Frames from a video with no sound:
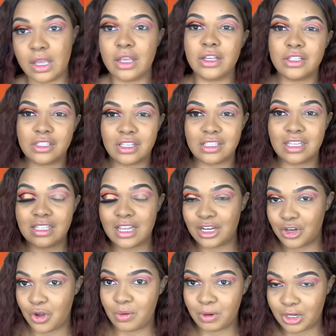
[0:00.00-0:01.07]
So since I
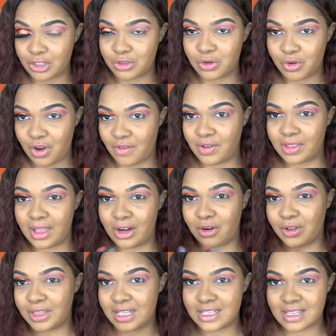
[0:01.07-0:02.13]
know I'm gonna do a graphic liner
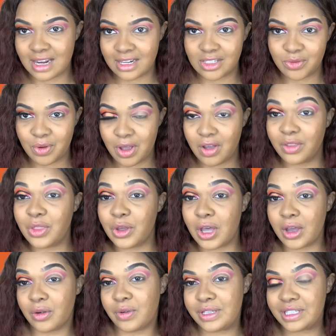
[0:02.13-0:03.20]
on this side as well, the
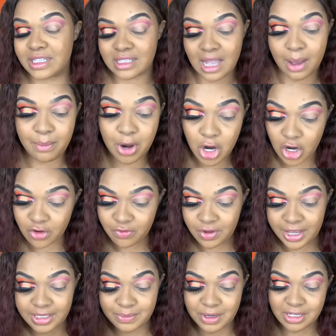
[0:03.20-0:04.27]
cut crease is not
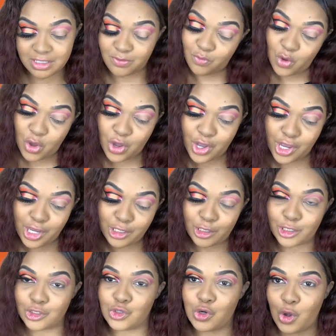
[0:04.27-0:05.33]
perfect, but it's fine,
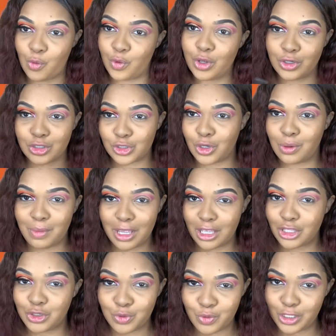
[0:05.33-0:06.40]
because you know, we're just gonna make
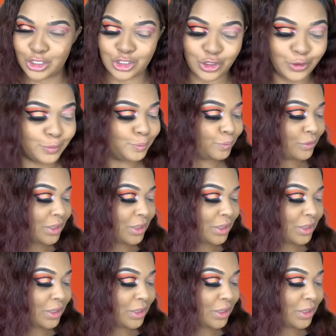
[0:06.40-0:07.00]
it do what it do.